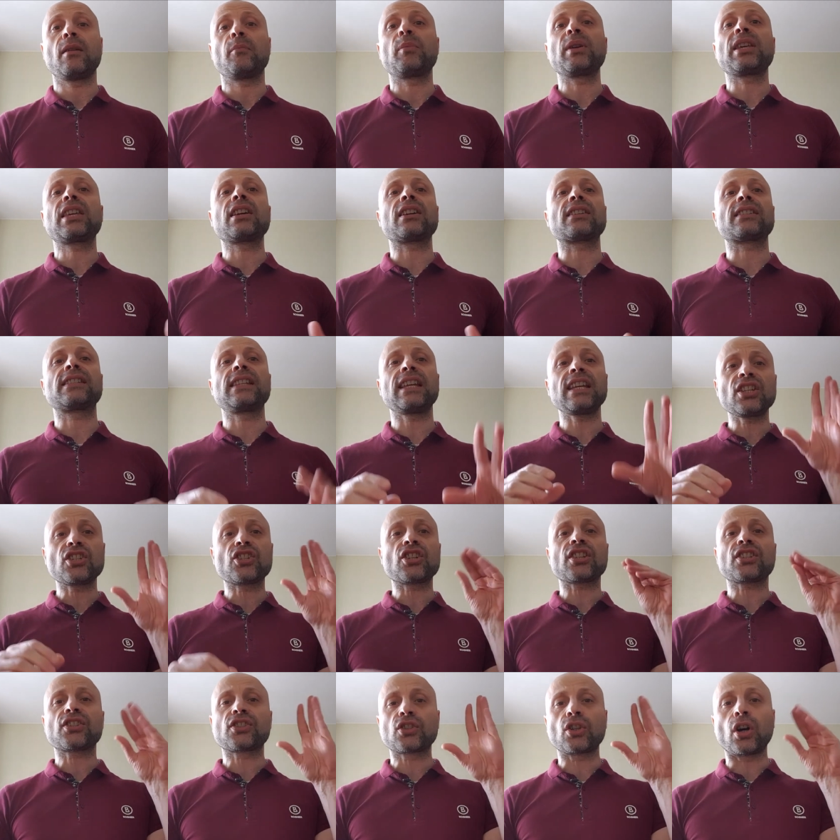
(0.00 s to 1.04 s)
because they
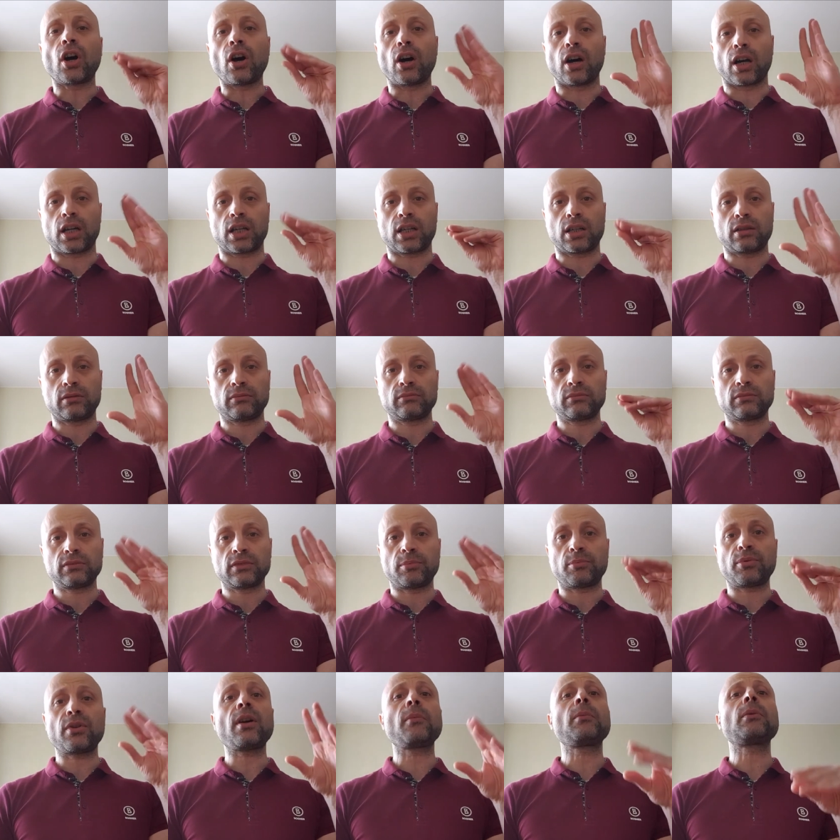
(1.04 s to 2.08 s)
just talk.
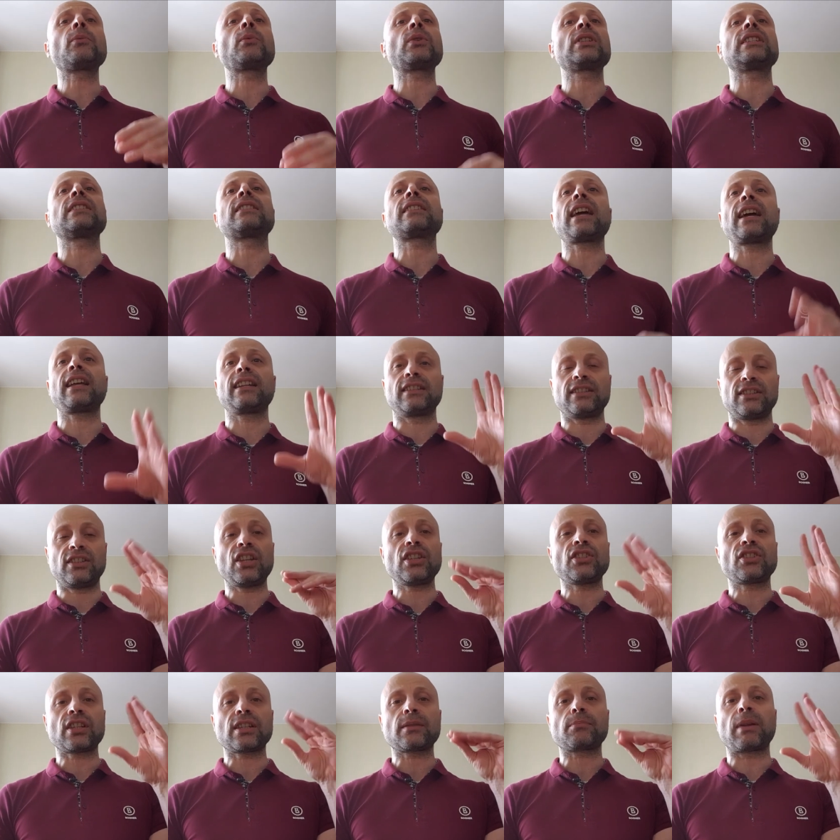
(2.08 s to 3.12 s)
The problem with Italians,
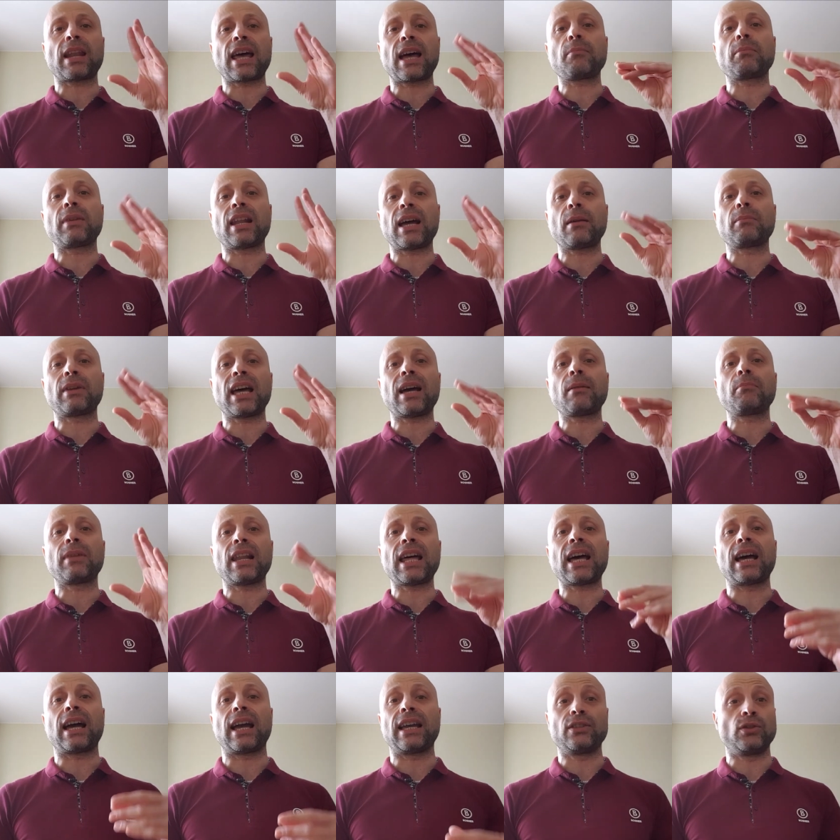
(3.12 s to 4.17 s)
they just blah, blah, blah,
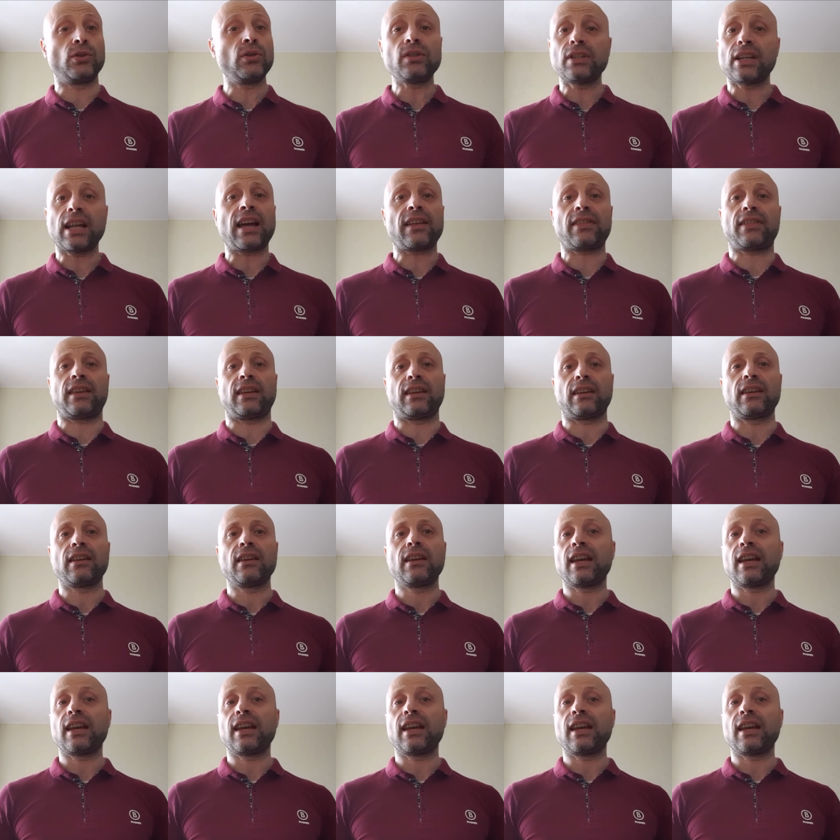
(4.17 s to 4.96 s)
blah, and do nothing,